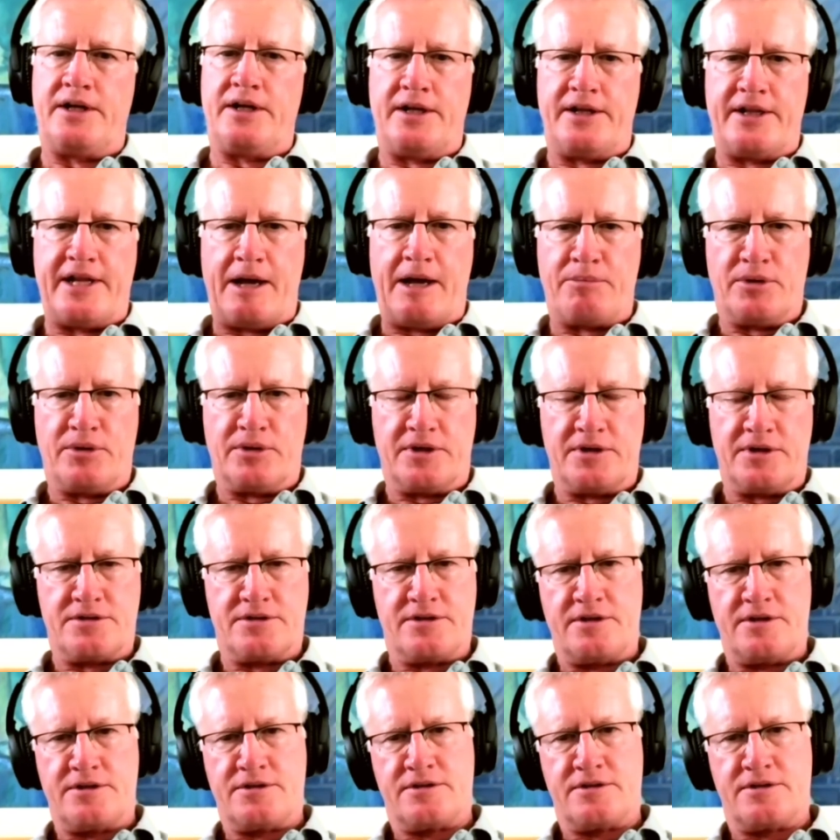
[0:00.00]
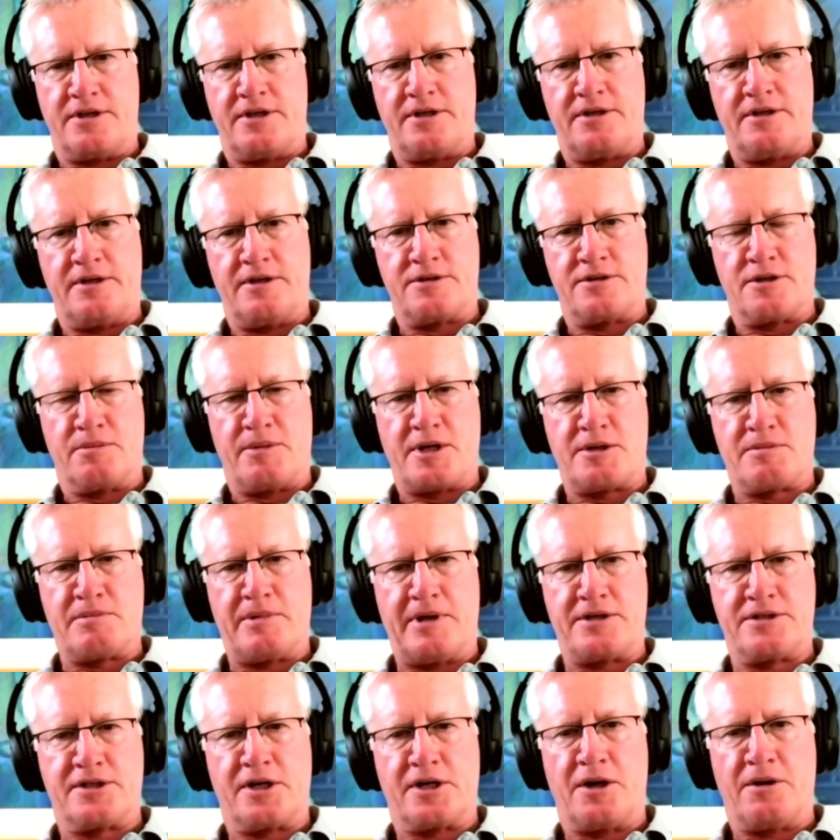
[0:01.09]
that book is the best place
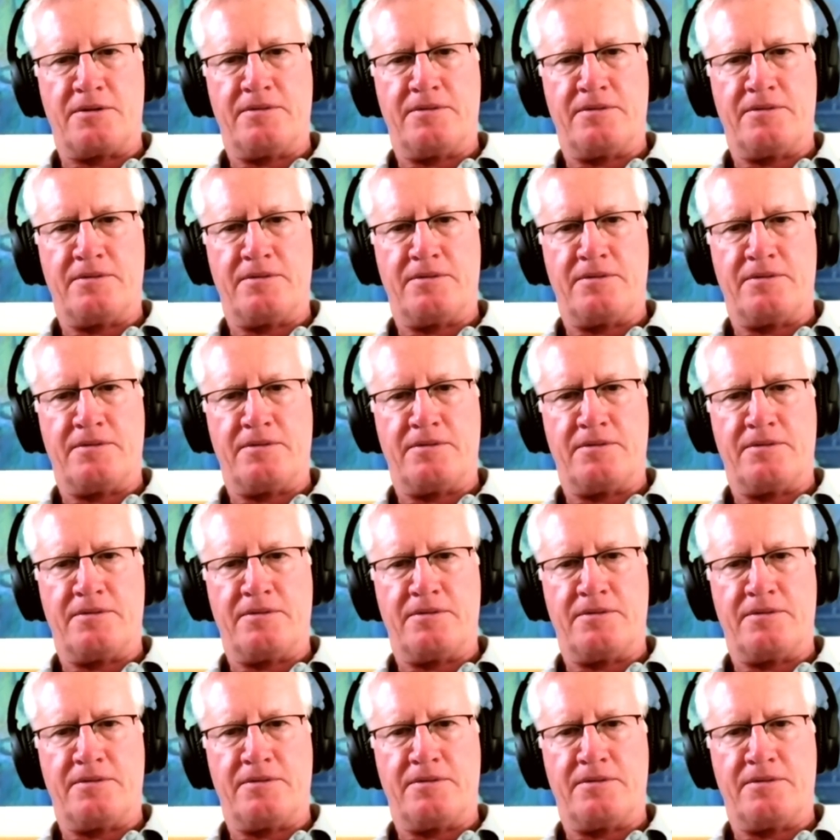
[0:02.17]
to go.